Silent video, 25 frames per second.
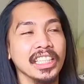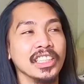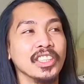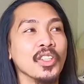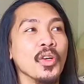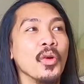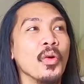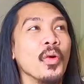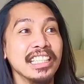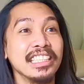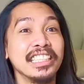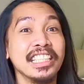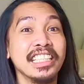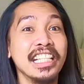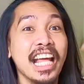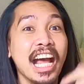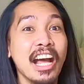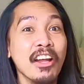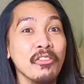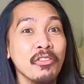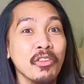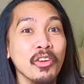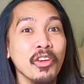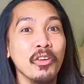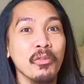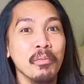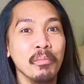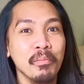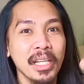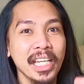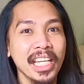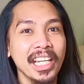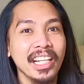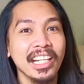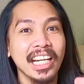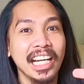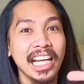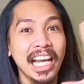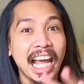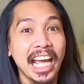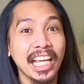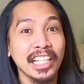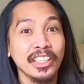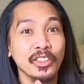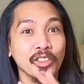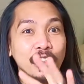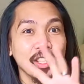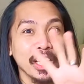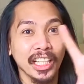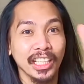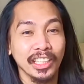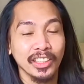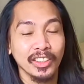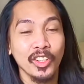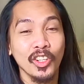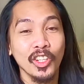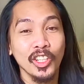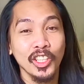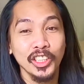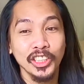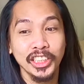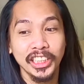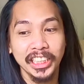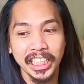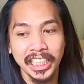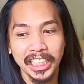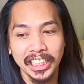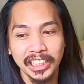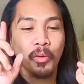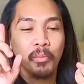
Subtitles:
So that's the downfall of being relied to technology.